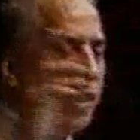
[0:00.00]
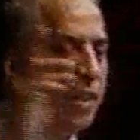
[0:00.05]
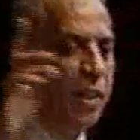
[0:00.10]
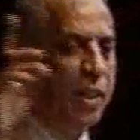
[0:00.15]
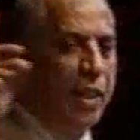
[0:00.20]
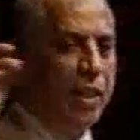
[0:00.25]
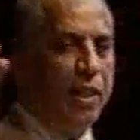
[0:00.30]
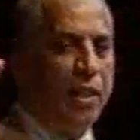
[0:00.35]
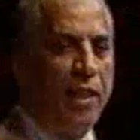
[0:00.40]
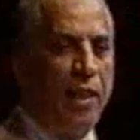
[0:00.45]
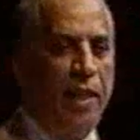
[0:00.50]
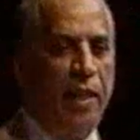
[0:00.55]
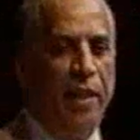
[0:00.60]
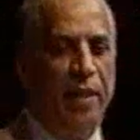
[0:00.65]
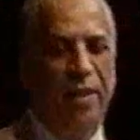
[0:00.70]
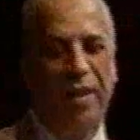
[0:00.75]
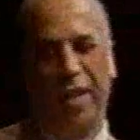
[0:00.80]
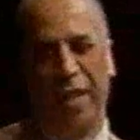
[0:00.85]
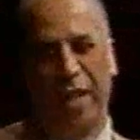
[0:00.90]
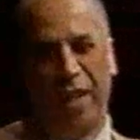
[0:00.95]
and
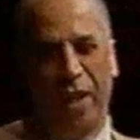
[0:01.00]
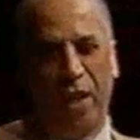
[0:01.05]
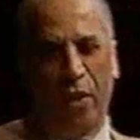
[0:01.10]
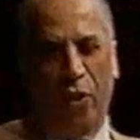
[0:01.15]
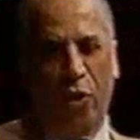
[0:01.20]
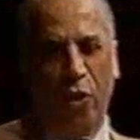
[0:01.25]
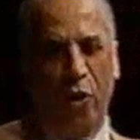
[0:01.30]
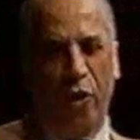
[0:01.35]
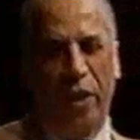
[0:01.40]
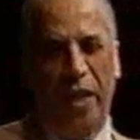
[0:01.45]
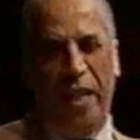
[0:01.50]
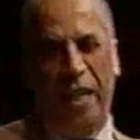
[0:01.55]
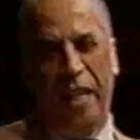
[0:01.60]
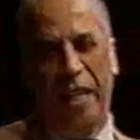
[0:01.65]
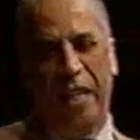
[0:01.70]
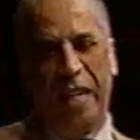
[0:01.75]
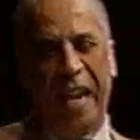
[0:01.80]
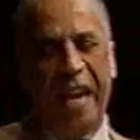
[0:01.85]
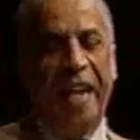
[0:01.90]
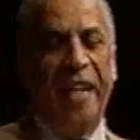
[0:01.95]

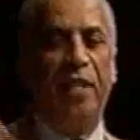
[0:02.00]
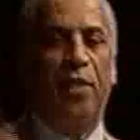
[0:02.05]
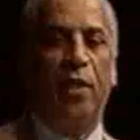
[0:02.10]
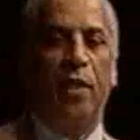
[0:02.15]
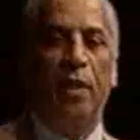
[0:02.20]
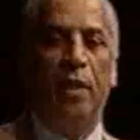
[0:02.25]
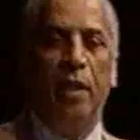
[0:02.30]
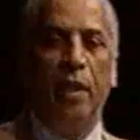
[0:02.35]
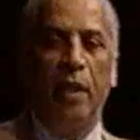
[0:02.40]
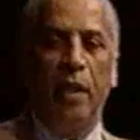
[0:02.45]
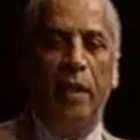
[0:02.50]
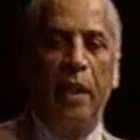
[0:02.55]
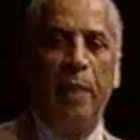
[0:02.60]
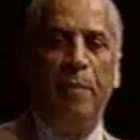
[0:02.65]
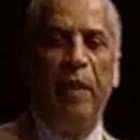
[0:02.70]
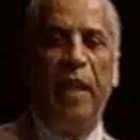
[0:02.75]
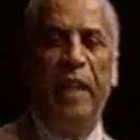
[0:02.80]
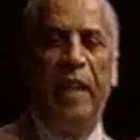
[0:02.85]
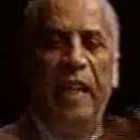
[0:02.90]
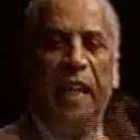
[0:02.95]
1638, they
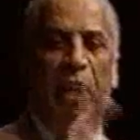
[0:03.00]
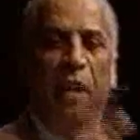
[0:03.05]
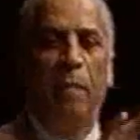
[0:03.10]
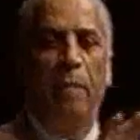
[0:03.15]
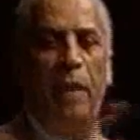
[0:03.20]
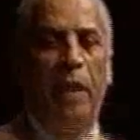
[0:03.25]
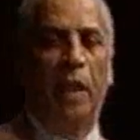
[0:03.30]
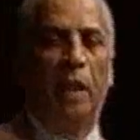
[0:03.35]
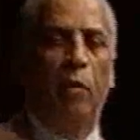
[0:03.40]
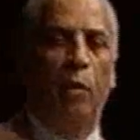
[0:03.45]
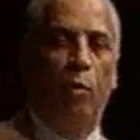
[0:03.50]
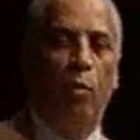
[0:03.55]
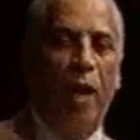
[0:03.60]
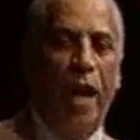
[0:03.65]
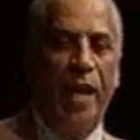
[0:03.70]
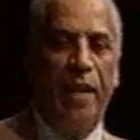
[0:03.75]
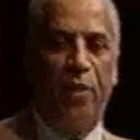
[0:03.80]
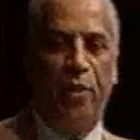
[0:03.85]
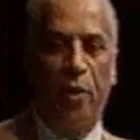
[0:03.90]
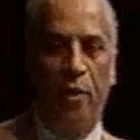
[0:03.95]
began to intermingle with
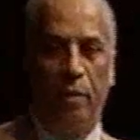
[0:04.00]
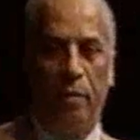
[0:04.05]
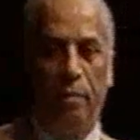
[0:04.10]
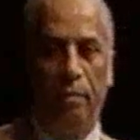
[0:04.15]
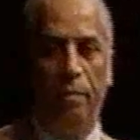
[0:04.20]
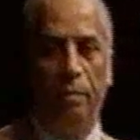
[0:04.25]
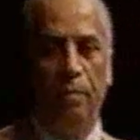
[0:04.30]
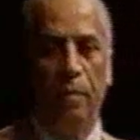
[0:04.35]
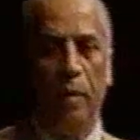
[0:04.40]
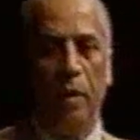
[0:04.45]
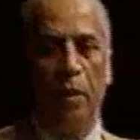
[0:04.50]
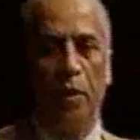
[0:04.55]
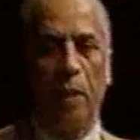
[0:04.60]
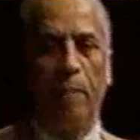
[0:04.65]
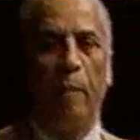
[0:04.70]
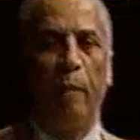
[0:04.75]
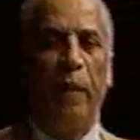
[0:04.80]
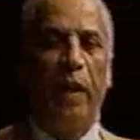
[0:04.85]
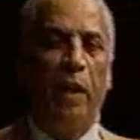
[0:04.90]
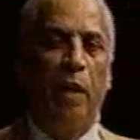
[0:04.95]
whites. Some
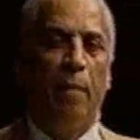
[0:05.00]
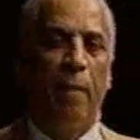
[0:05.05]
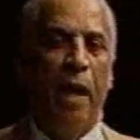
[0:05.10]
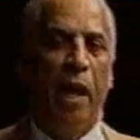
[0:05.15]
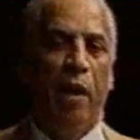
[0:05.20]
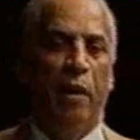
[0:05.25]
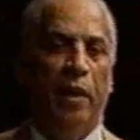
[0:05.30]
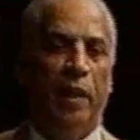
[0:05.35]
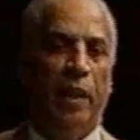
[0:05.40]
of them intermarried,